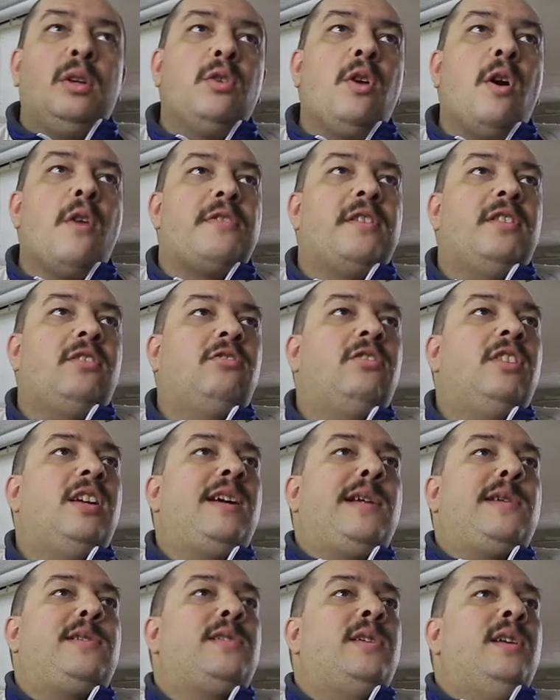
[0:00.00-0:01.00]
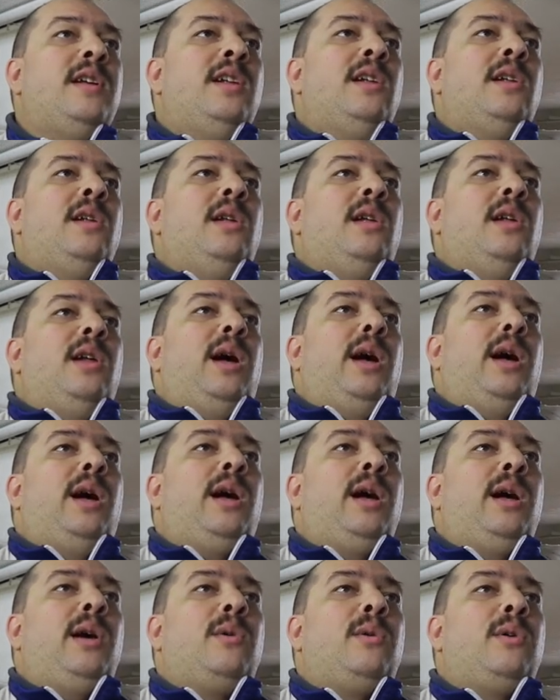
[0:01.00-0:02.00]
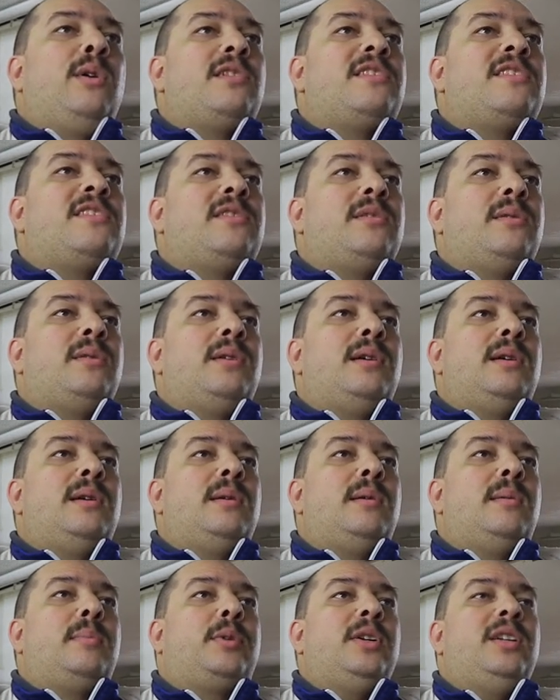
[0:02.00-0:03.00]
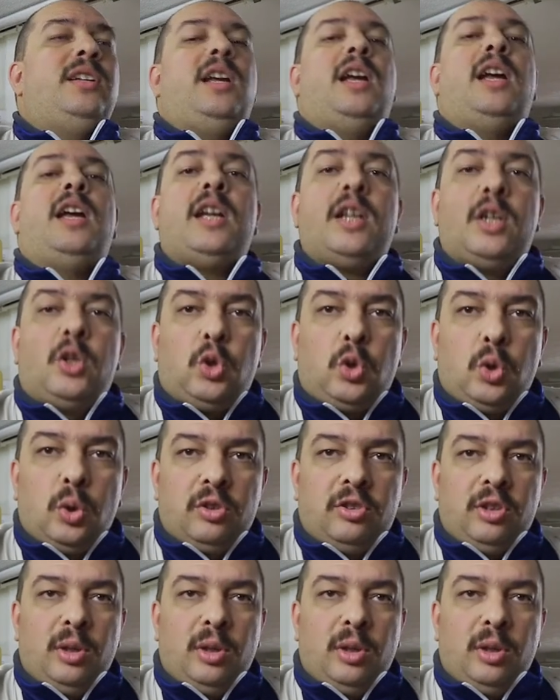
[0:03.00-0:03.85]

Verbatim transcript: notice that I was uh, pretty anxious,